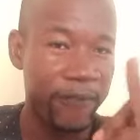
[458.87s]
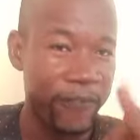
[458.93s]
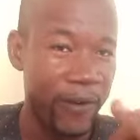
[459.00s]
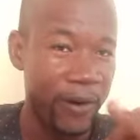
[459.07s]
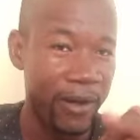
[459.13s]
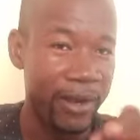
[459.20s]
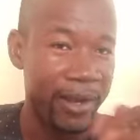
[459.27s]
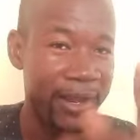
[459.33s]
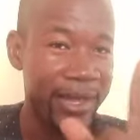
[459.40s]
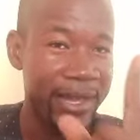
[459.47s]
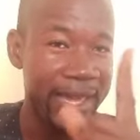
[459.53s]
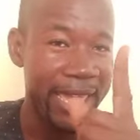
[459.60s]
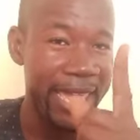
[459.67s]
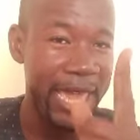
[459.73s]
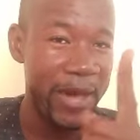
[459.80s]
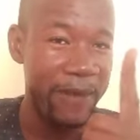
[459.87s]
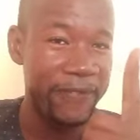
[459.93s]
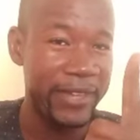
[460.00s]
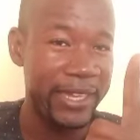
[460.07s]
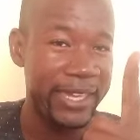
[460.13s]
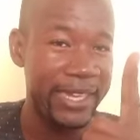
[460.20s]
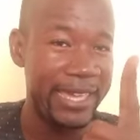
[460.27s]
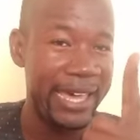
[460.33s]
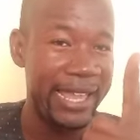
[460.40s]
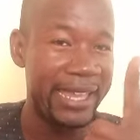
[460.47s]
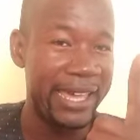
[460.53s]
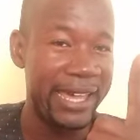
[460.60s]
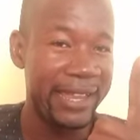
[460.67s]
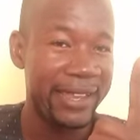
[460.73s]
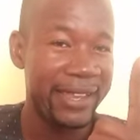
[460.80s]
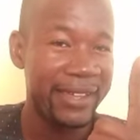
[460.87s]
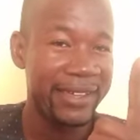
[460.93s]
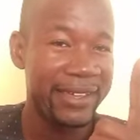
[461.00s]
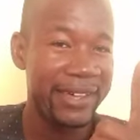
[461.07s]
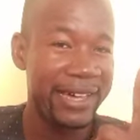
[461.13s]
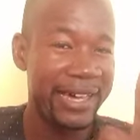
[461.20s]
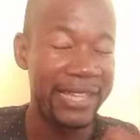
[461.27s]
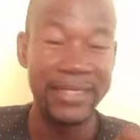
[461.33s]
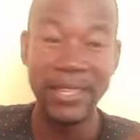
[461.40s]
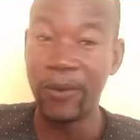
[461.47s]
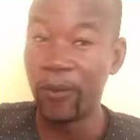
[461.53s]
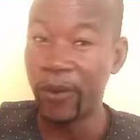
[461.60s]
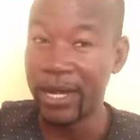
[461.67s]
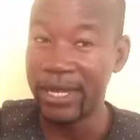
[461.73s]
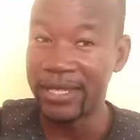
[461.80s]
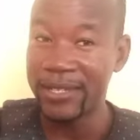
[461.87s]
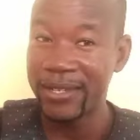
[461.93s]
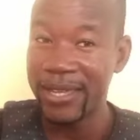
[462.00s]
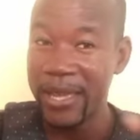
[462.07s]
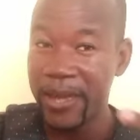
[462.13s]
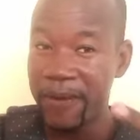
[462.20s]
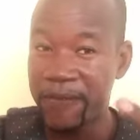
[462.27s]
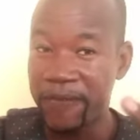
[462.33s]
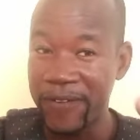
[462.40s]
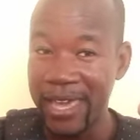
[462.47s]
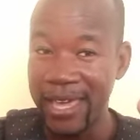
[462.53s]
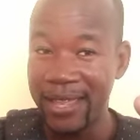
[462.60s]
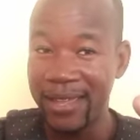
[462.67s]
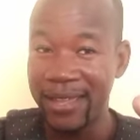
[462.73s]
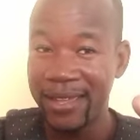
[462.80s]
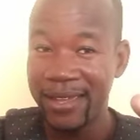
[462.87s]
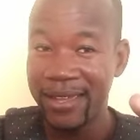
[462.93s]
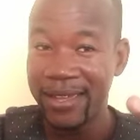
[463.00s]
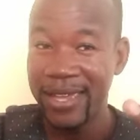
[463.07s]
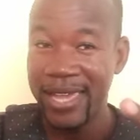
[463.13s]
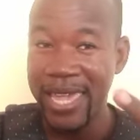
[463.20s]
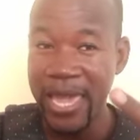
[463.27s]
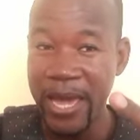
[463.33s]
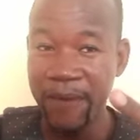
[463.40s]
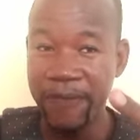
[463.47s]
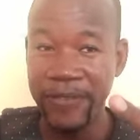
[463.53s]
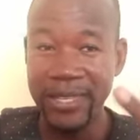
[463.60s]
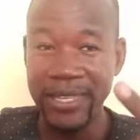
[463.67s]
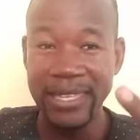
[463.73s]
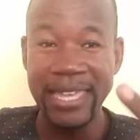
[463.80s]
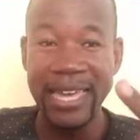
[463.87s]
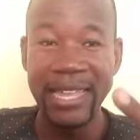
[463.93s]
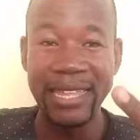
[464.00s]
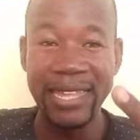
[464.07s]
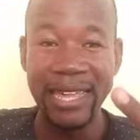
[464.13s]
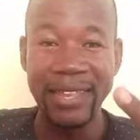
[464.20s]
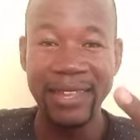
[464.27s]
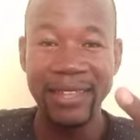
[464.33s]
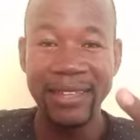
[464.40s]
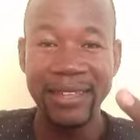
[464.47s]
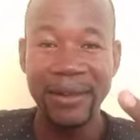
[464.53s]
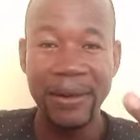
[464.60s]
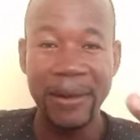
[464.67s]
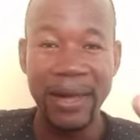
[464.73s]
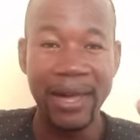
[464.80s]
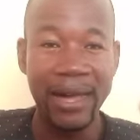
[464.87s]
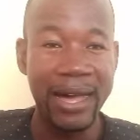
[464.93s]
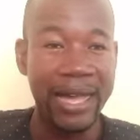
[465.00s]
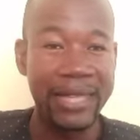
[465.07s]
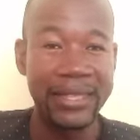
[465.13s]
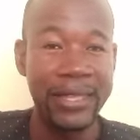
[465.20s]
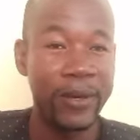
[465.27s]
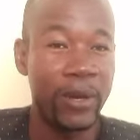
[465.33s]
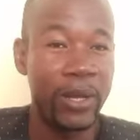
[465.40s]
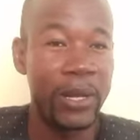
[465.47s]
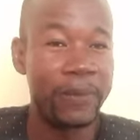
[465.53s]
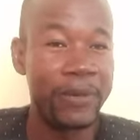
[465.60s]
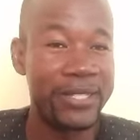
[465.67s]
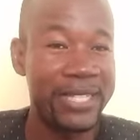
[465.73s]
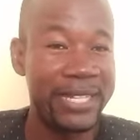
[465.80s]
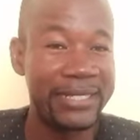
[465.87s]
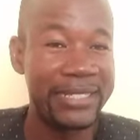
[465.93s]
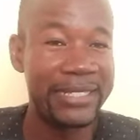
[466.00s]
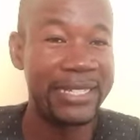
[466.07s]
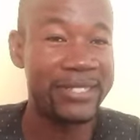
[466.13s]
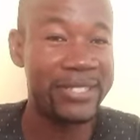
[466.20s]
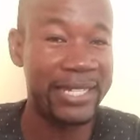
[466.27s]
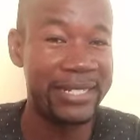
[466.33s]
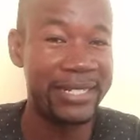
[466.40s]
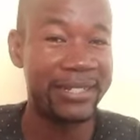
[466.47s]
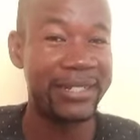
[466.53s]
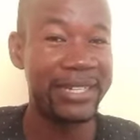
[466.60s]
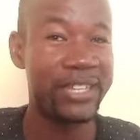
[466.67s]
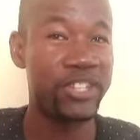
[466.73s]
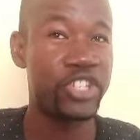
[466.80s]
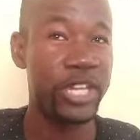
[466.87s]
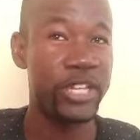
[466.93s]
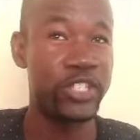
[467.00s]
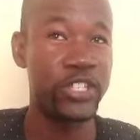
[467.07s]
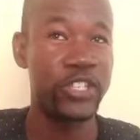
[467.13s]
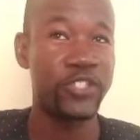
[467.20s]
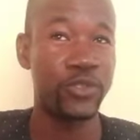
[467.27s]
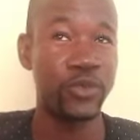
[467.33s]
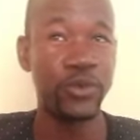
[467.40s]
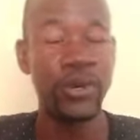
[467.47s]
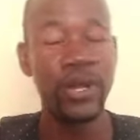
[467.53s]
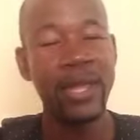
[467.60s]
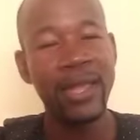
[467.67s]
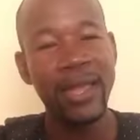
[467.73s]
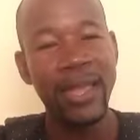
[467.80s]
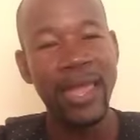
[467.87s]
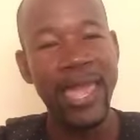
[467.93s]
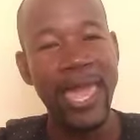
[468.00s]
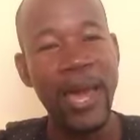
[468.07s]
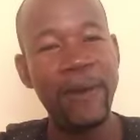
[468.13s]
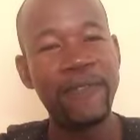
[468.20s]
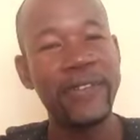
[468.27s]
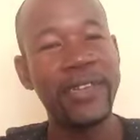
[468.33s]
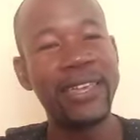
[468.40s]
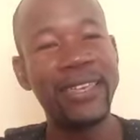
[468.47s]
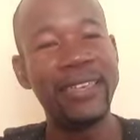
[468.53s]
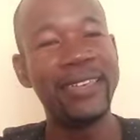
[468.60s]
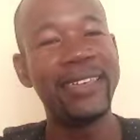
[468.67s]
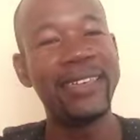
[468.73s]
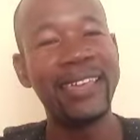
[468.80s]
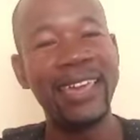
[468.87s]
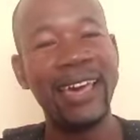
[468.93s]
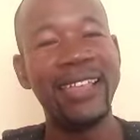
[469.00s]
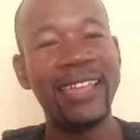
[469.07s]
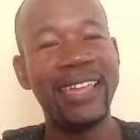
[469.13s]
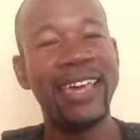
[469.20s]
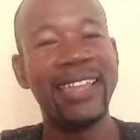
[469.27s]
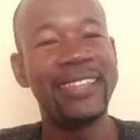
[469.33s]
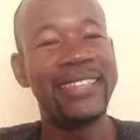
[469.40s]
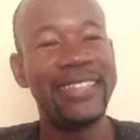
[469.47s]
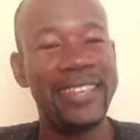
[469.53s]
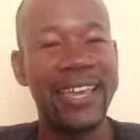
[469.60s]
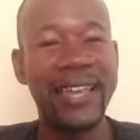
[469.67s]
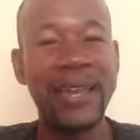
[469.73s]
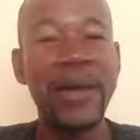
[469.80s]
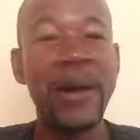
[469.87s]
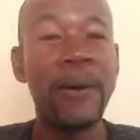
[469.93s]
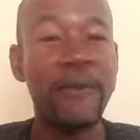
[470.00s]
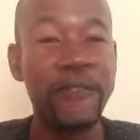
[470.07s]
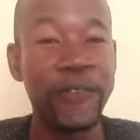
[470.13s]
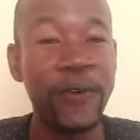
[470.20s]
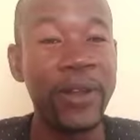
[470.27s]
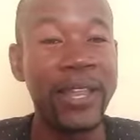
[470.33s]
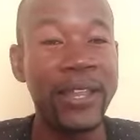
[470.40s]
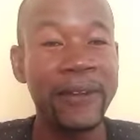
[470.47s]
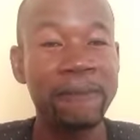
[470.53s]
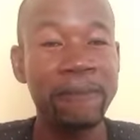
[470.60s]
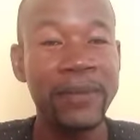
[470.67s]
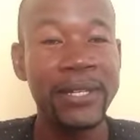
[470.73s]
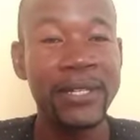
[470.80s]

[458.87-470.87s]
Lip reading: Fall, F-A-L-L. And then what? Fell, F-E-L-L. And then all of a sudden it changes to F-A-L-L-E-N, fallen.